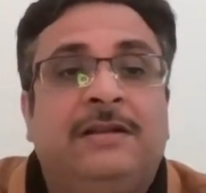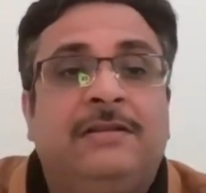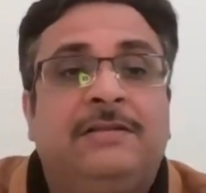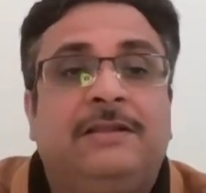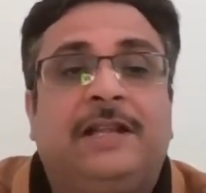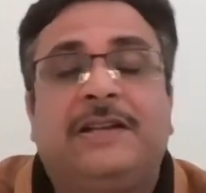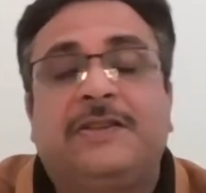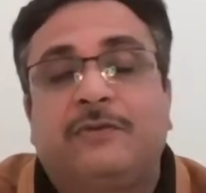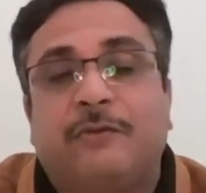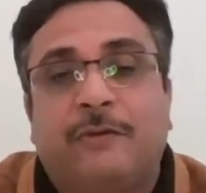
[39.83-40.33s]

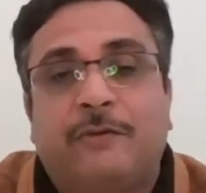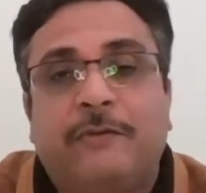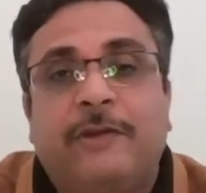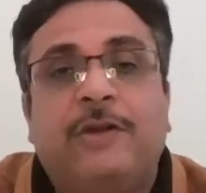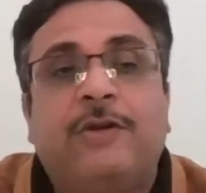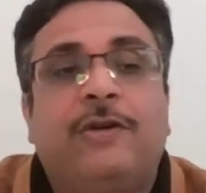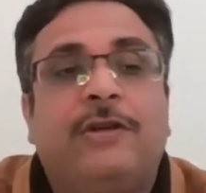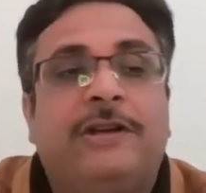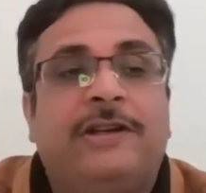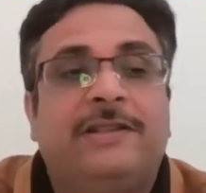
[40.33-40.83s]
That's what we
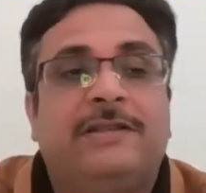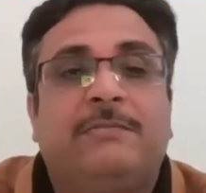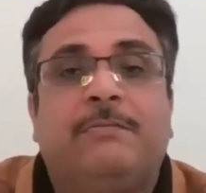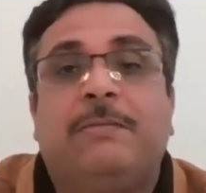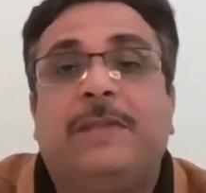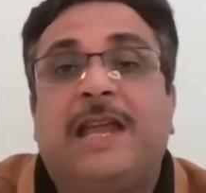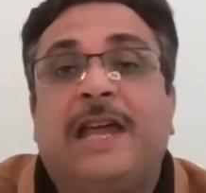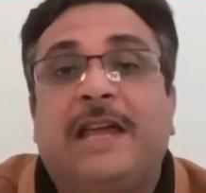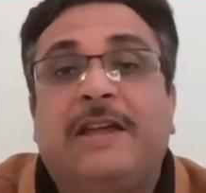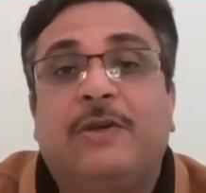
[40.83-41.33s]
call it as a
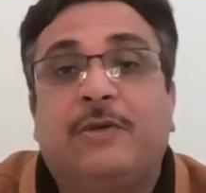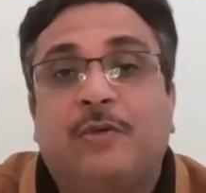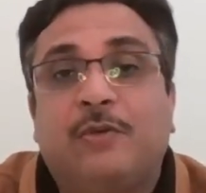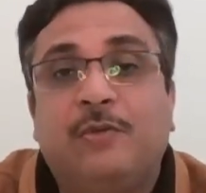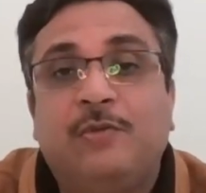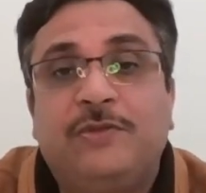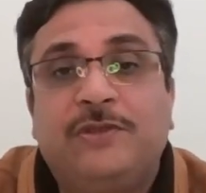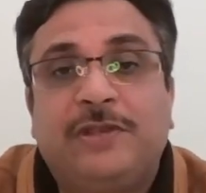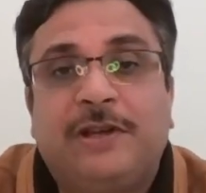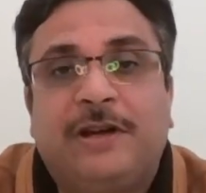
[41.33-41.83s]
blank
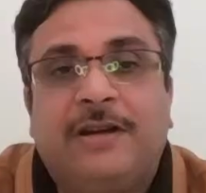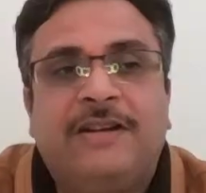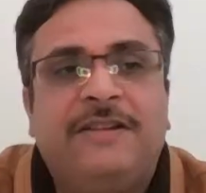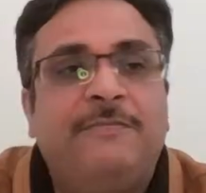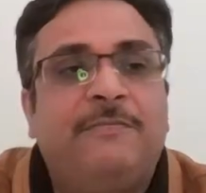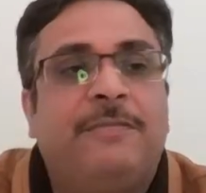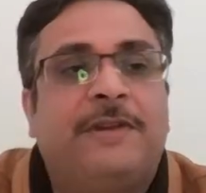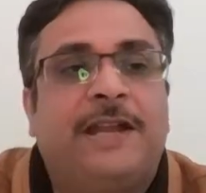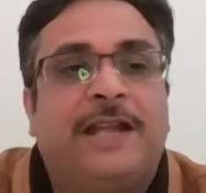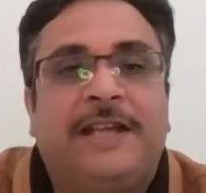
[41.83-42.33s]
room
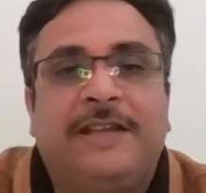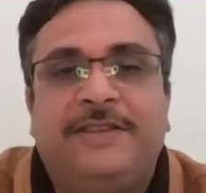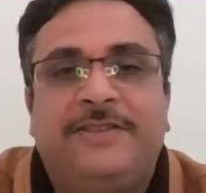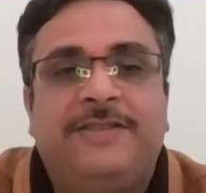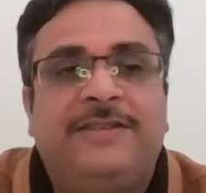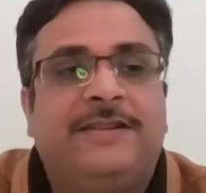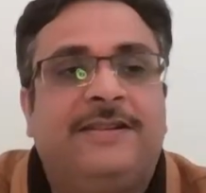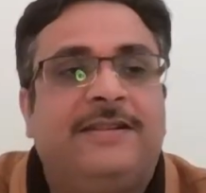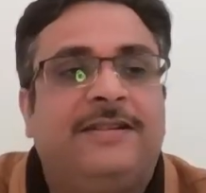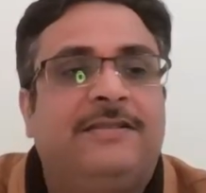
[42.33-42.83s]
chart, blank
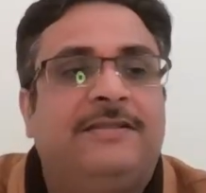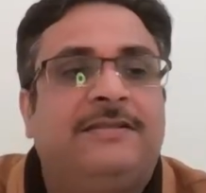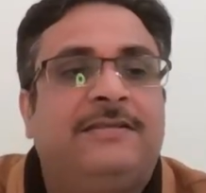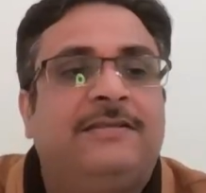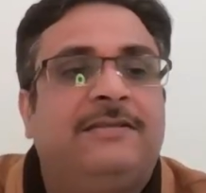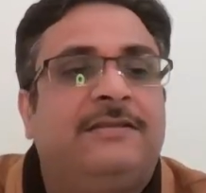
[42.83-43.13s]
chart.